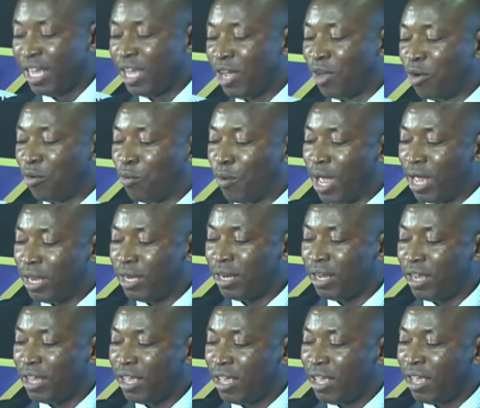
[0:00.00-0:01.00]
When,
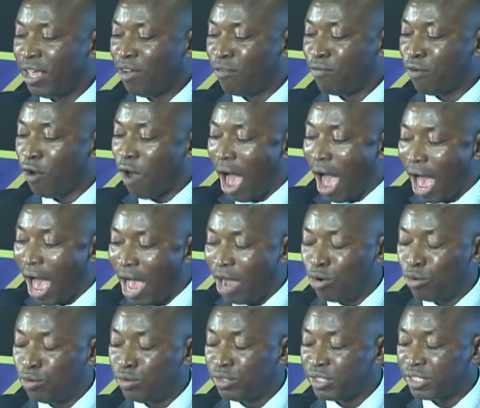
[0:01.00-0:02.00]
for our
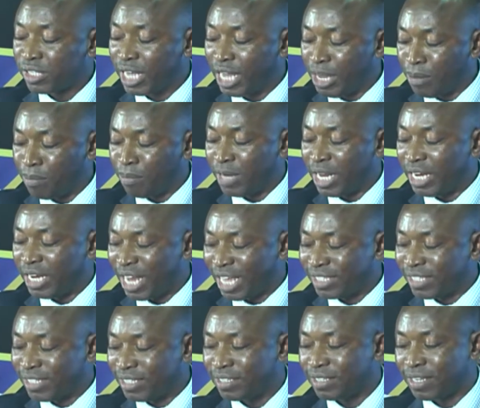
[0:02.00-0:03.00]
own scheme, the
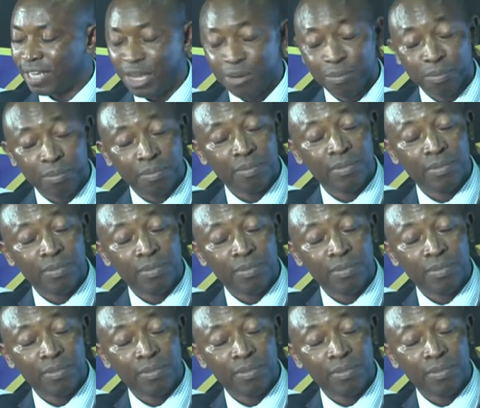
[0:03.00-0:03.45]
NASSIT scheme,